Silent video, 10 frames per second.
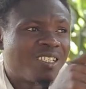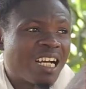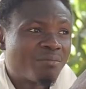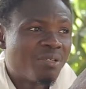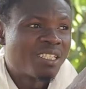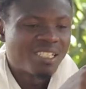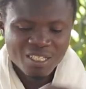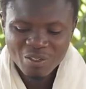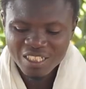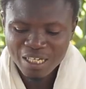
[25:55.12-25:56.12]
that means
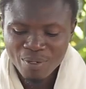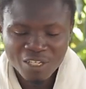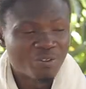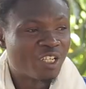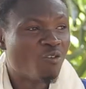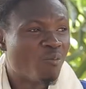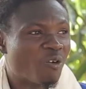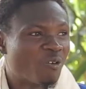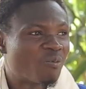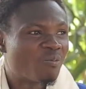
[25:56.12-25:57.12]
champion is unche no mu
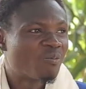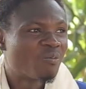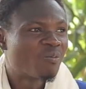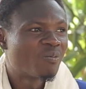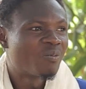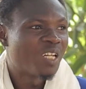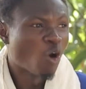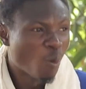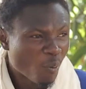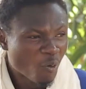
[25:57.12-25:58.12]
no na
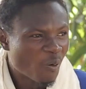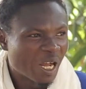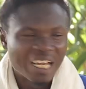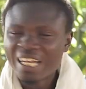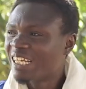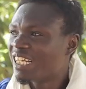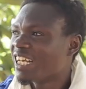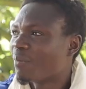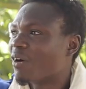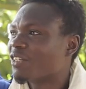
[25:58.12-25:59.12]
o mu no a
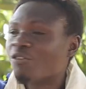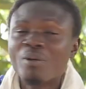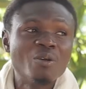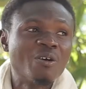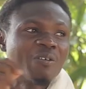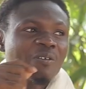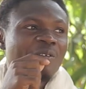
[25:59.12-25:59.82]
itia bonte no bebu no